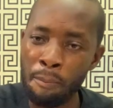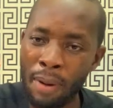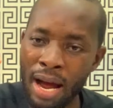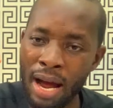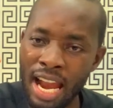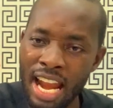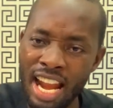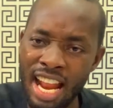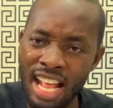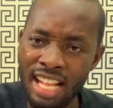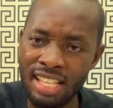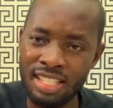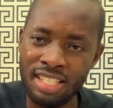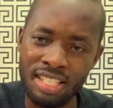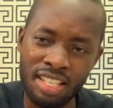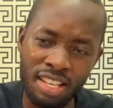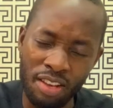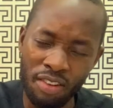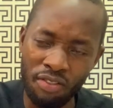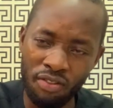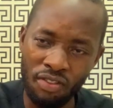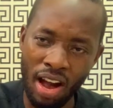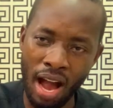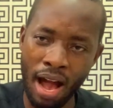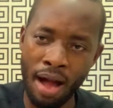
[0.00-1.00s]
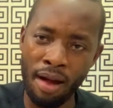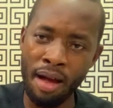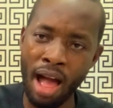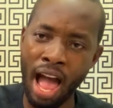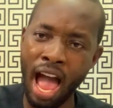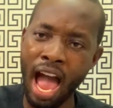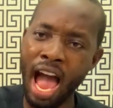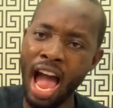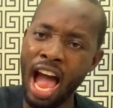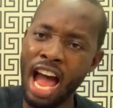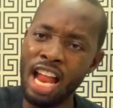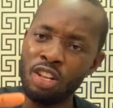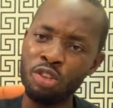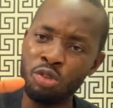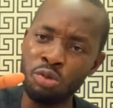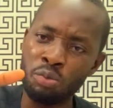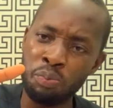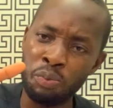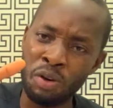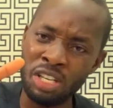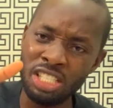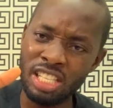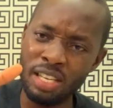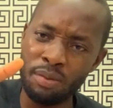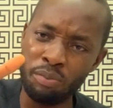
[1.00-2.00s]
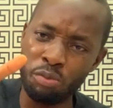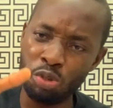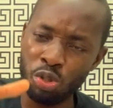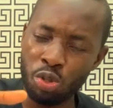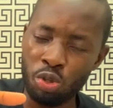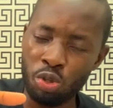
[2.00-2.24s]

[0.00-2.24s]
palliative and possible